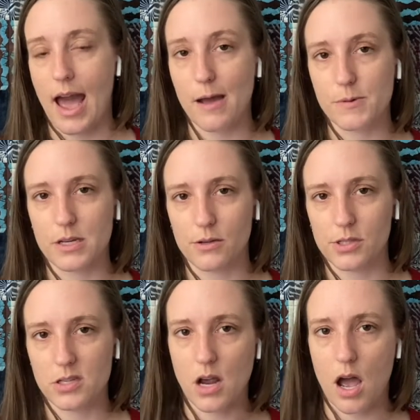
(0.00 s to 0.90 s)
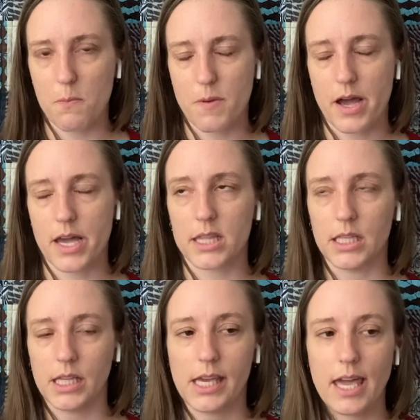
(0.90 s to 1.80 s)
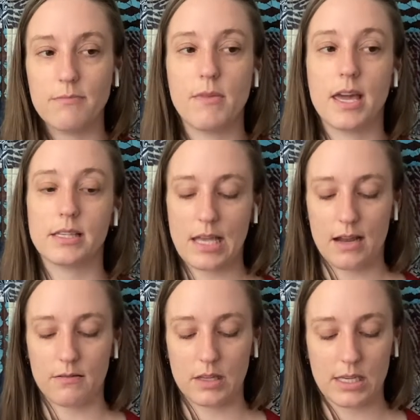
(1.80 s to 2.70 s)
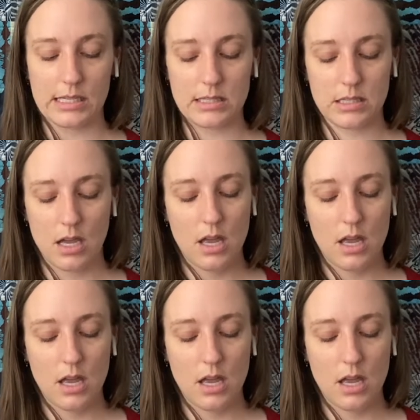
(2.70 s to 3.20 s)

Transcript: Abydos top by Lily Kate Makes out of these